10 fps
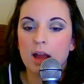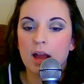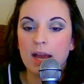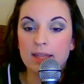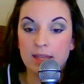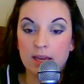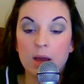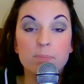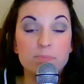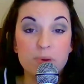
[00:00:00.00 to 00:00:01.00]
I think
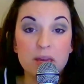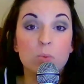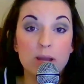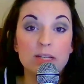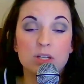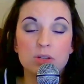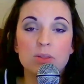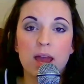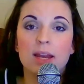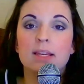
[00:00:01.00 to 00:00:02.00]
a big way to
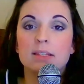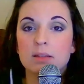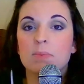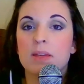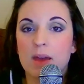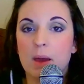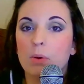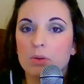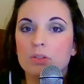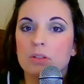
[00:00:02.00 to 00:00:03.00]
do that is to be that
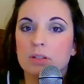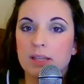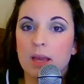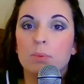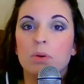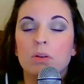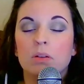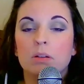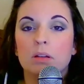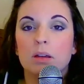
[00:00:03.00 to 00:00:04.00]
personal
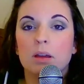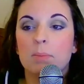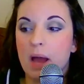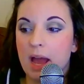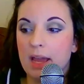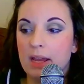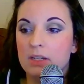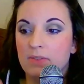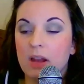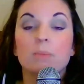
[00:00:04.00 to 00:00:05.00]
example by
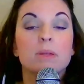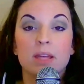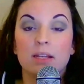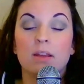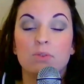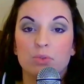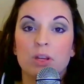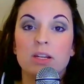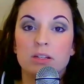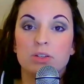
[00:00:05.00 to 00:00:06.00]
developing that love of
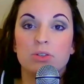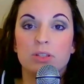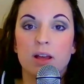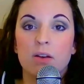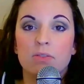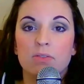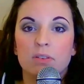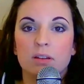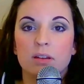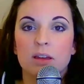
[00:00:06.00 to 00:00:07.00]
reading in yourself.
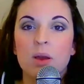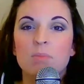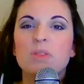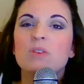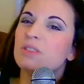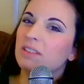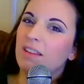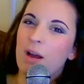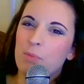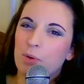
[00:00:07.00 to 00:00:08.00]
But there's a
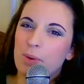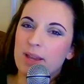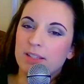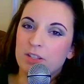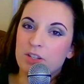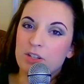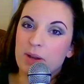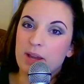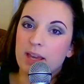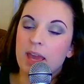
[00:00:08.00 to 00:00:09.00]
lot more ways to do
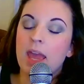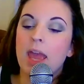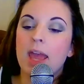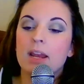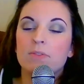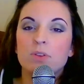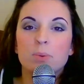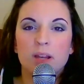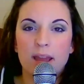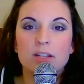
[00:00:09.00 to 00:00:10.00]
it. And if you
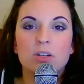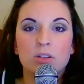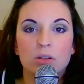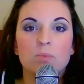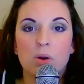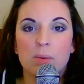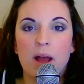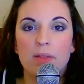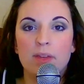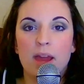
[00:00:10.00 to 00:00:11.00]
would like to learn more
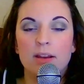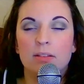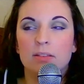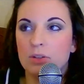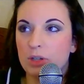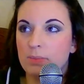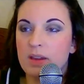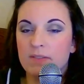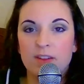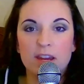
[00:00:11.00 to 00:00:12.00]
about that, there should
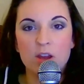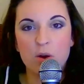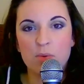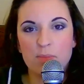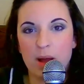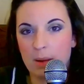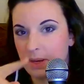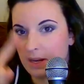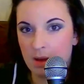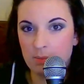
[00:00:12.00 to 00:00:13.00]
be a video
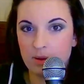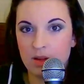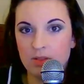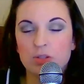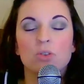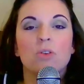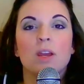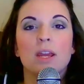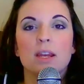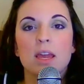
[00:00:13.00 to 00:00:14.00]
popping up on the
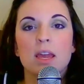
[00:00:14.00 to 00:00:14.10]
screen